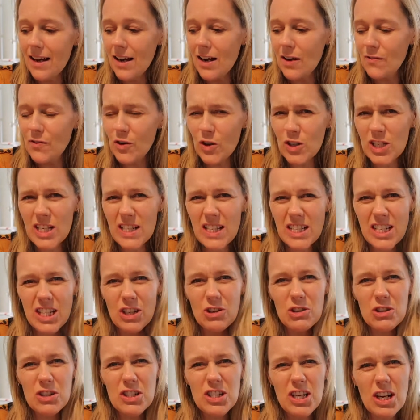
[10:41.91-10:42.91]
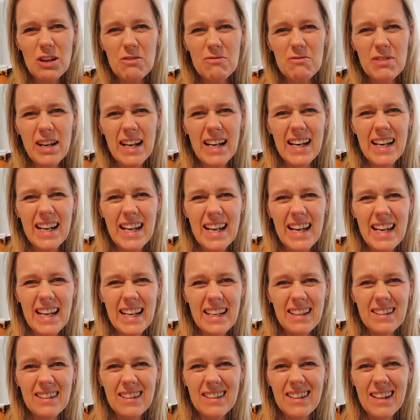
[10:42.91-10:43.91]
Unfortunately, the children don't really
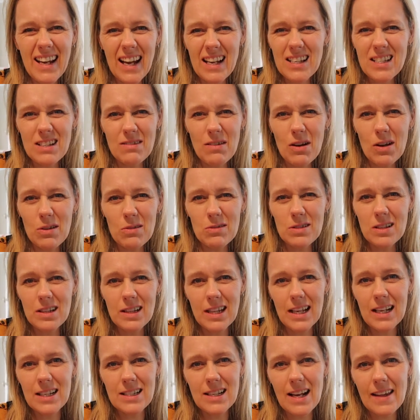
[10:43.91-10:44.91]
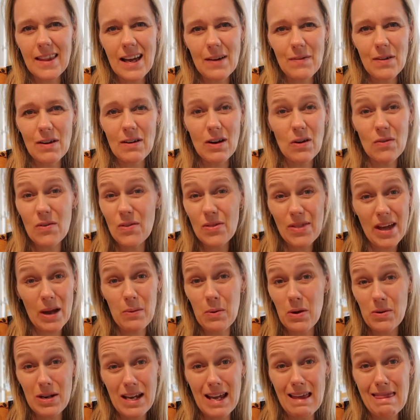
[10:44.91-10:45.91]
eat casseroles and things like that very often. They
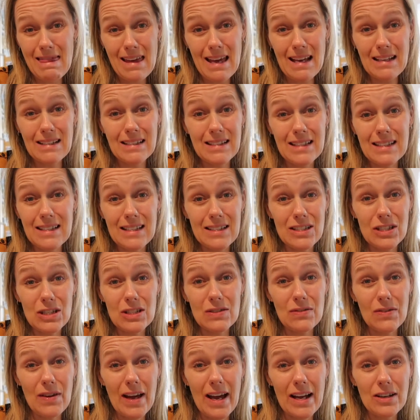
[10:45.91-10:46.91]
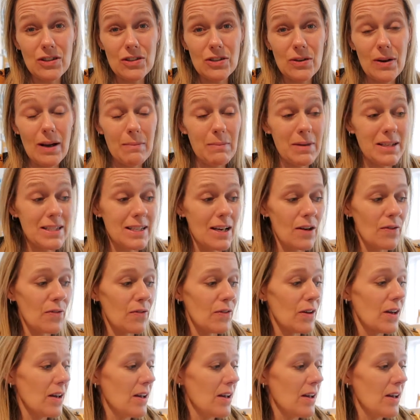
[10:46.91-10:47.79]
won't eat this. This is just for Andrew and myself.